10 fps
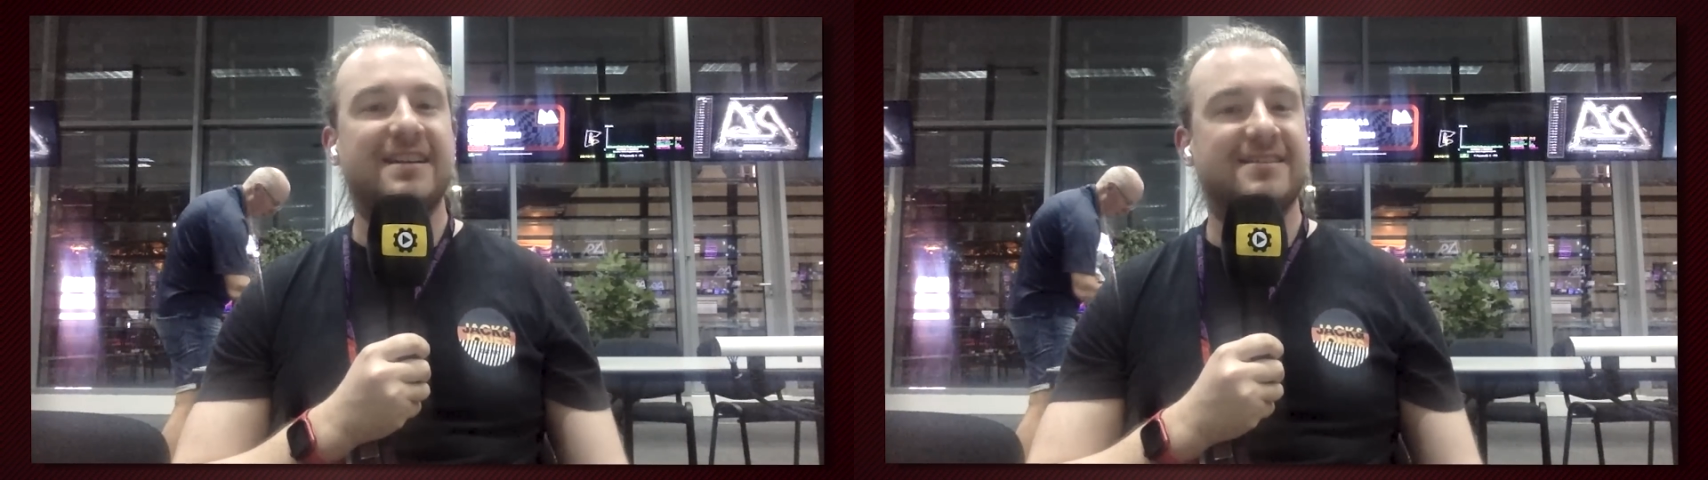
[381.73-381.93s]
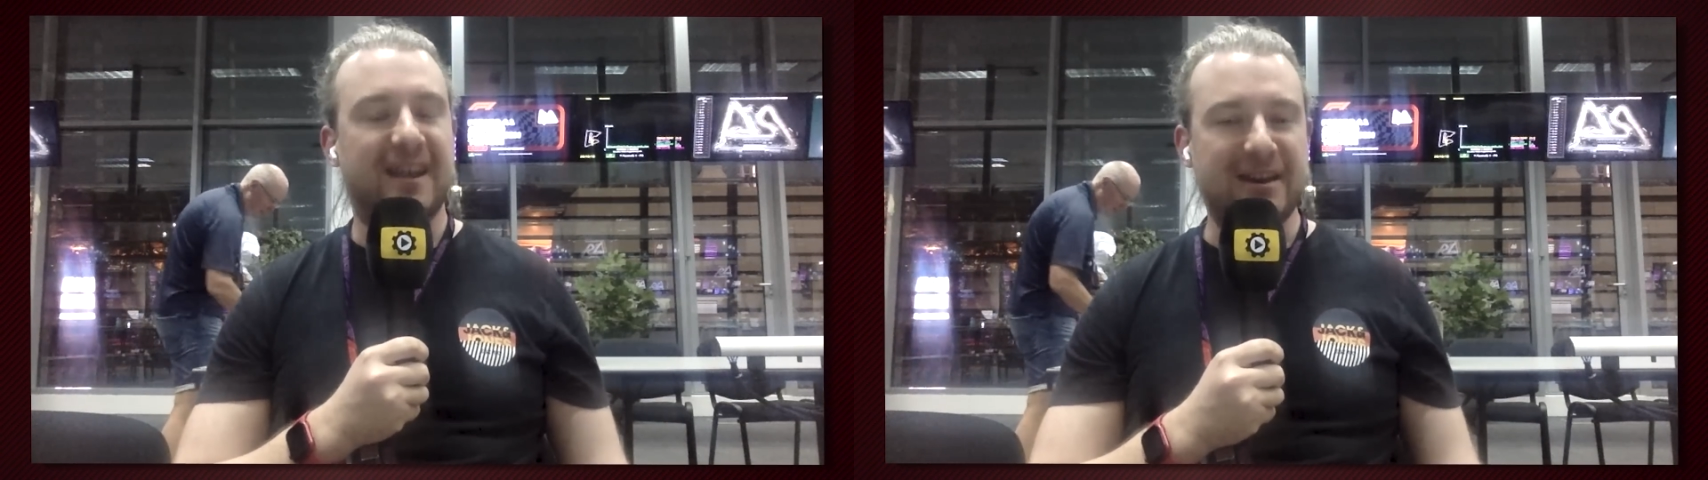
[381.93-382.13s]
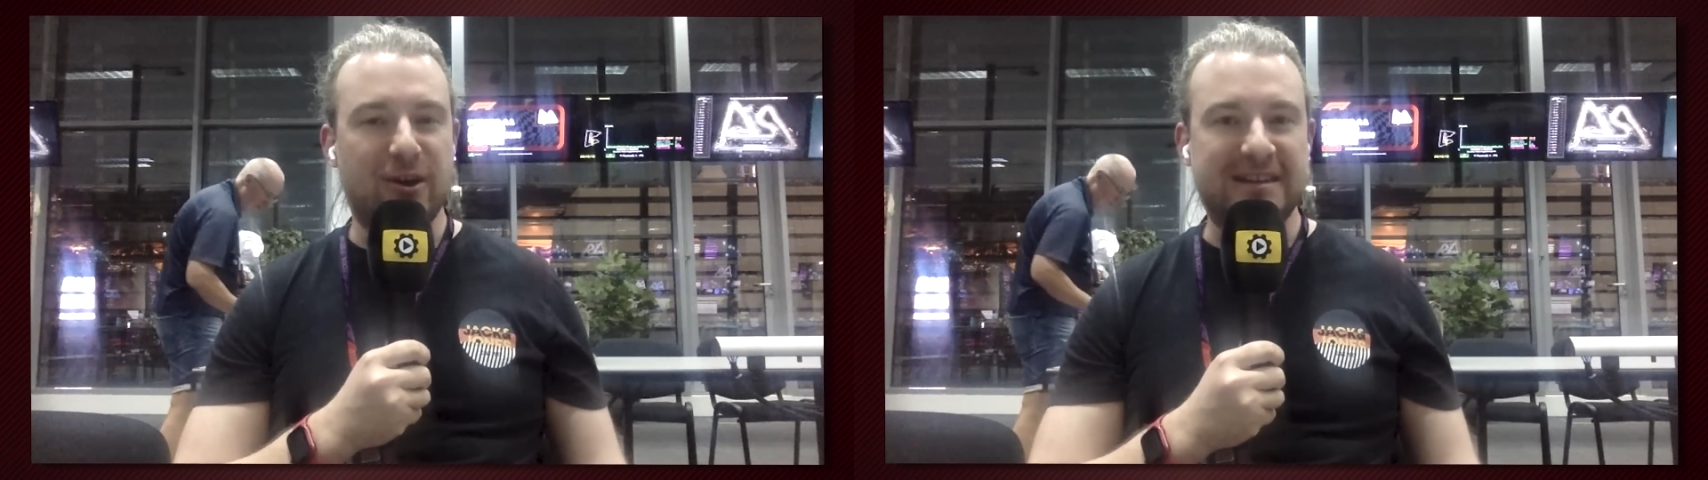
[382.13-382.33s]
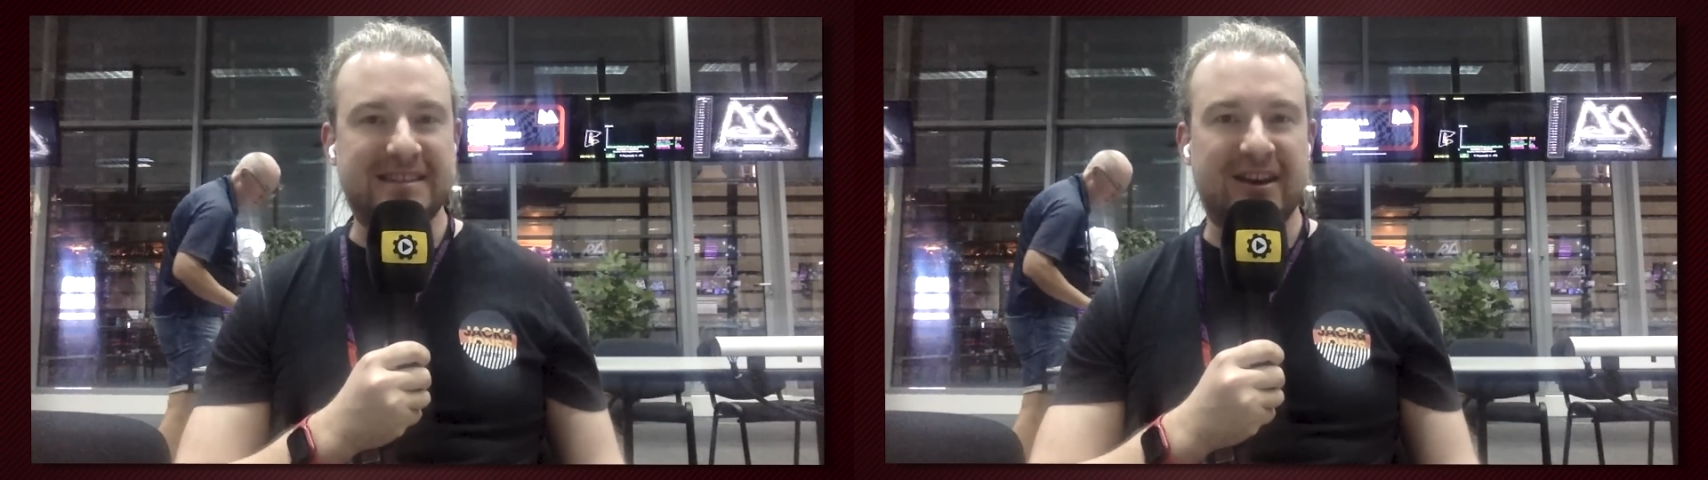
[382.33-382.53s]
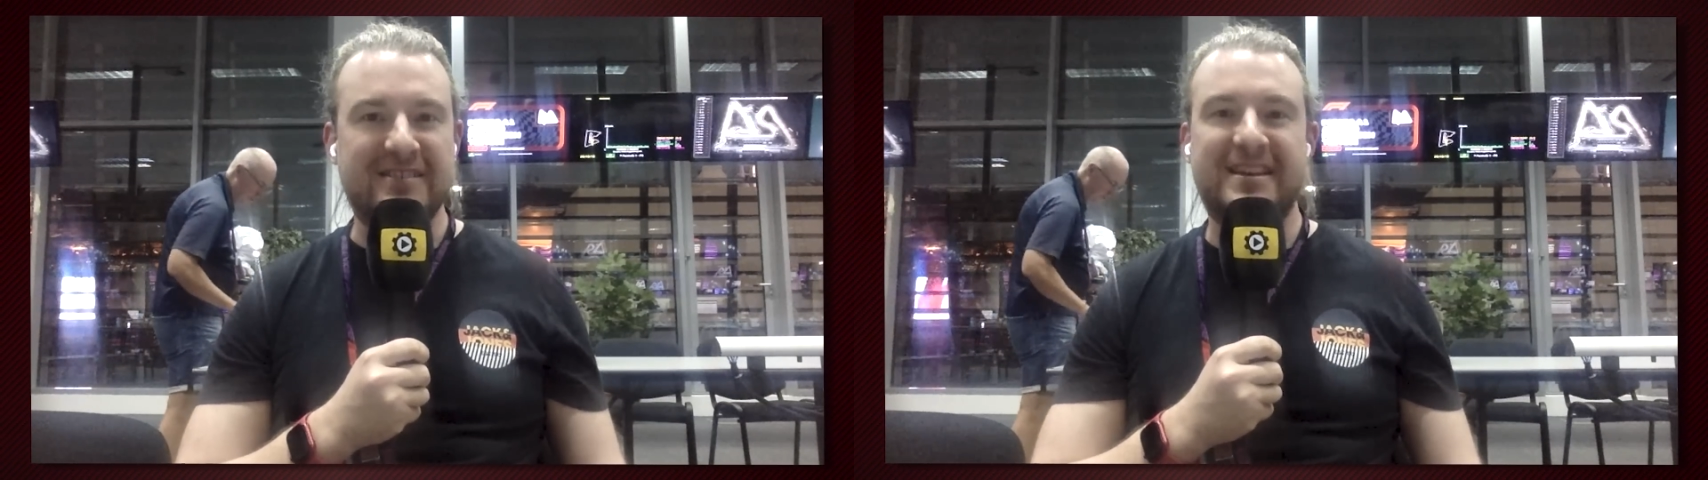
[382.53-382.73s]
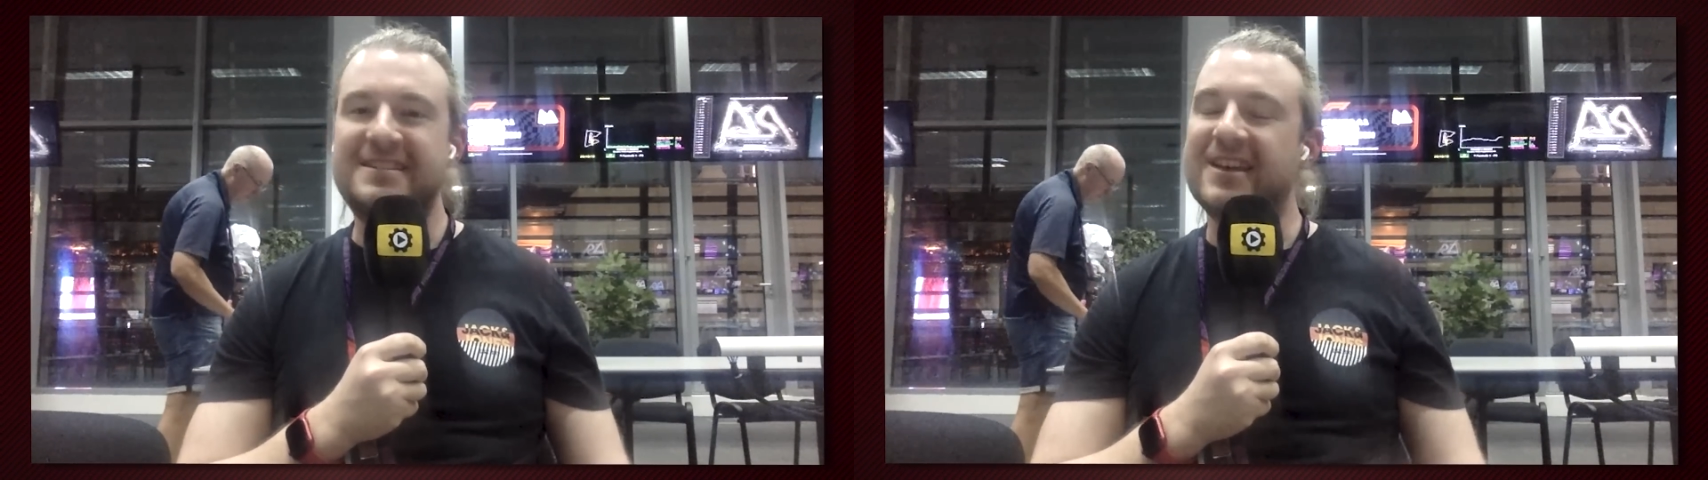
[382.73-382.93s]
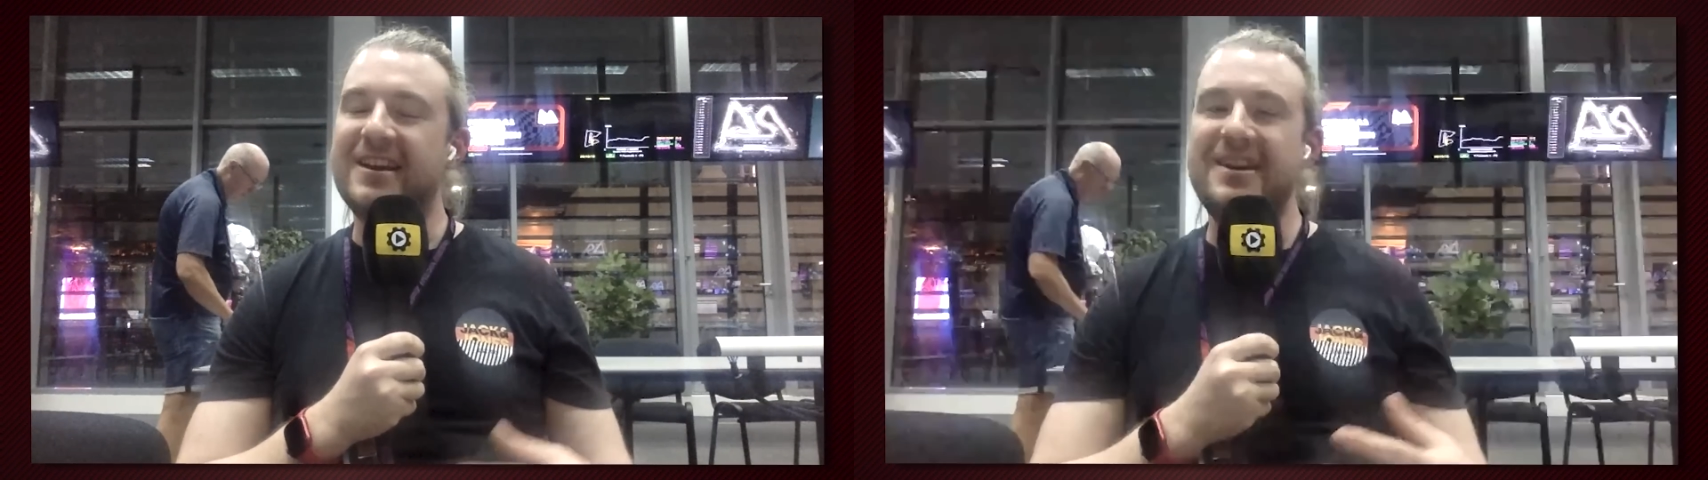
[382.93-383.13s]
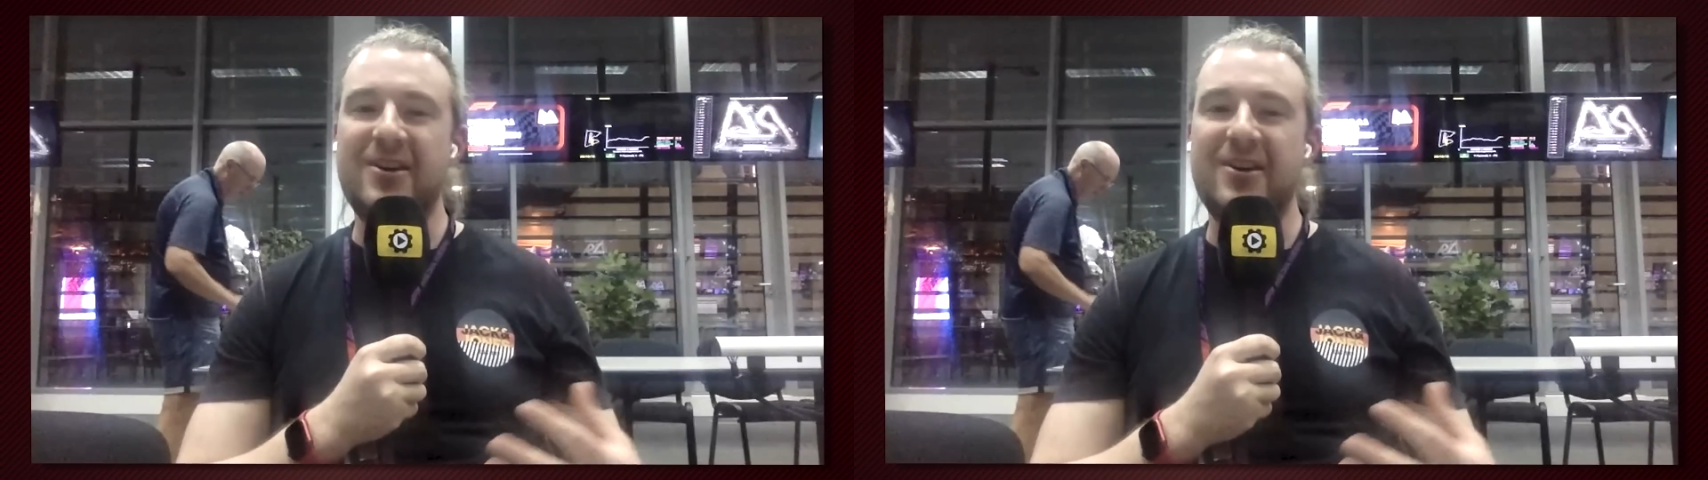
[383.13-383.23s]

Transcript: Certainly not a disaster. Certainly